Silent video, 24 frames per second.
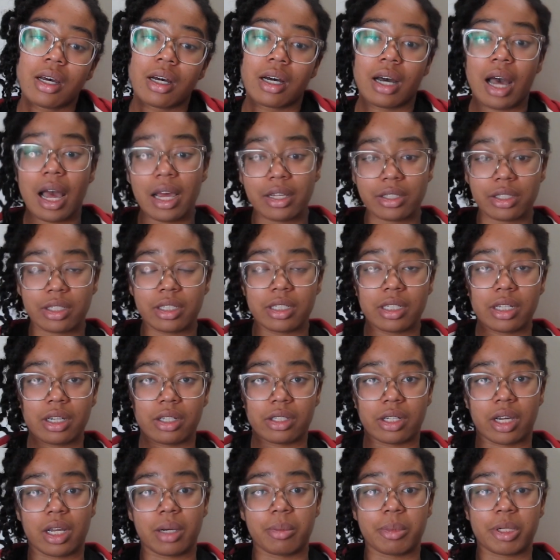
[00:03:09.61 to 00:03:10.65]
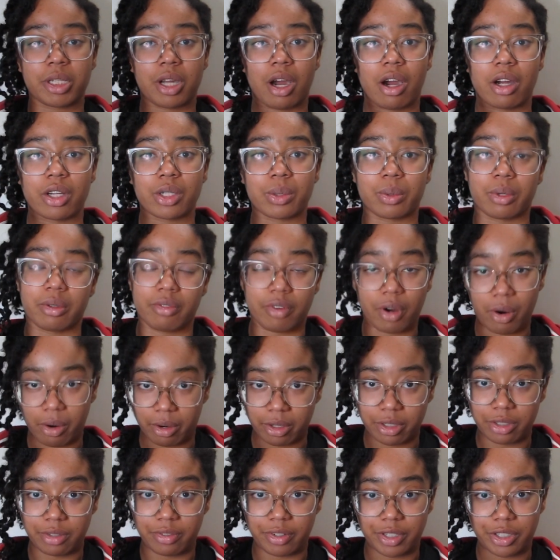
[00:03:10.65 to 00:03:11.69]
Lastly, autonomous cars were of
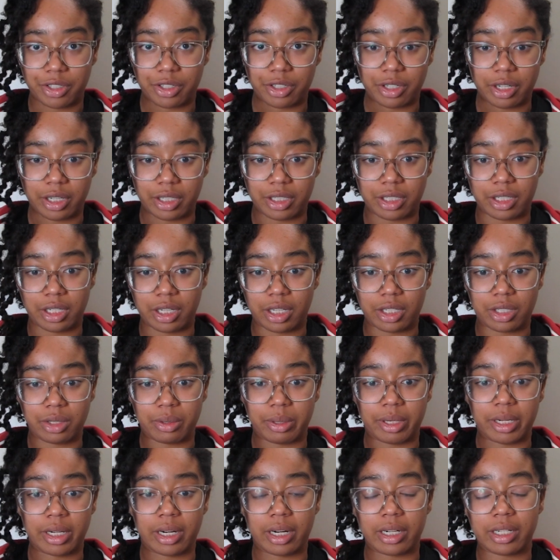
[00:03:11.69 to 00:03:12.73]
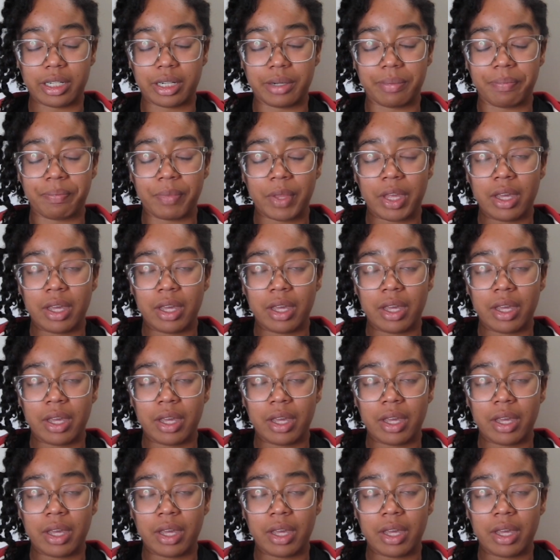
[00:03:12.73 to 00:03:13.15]
course featured at C E S twenty nineteen.